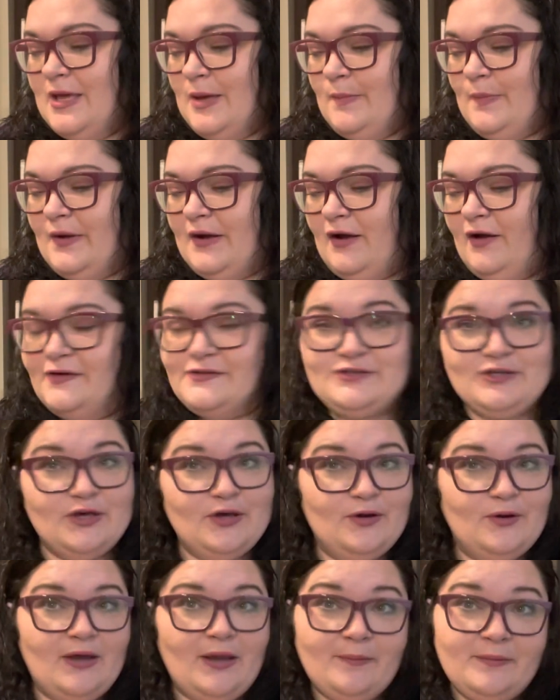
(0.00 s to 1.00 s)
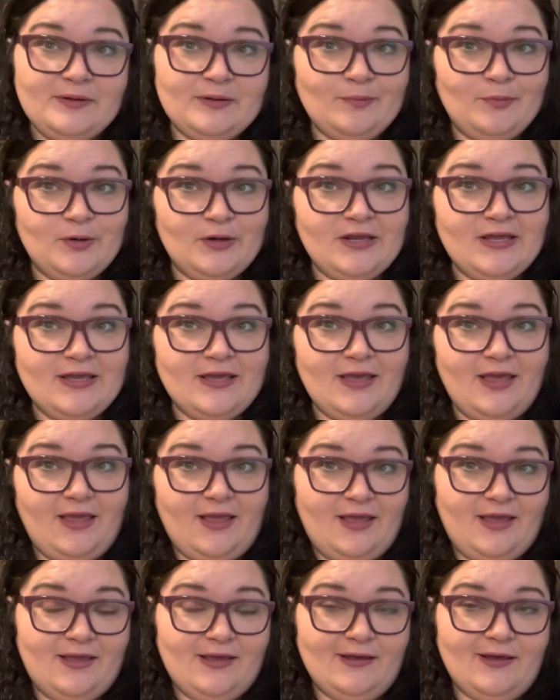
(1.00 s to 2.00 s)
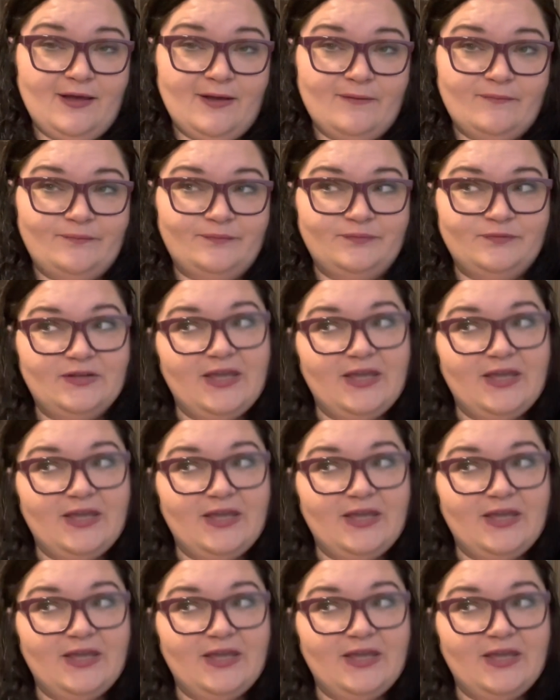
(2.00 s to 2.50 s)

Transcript: But also I'm going to bring a um,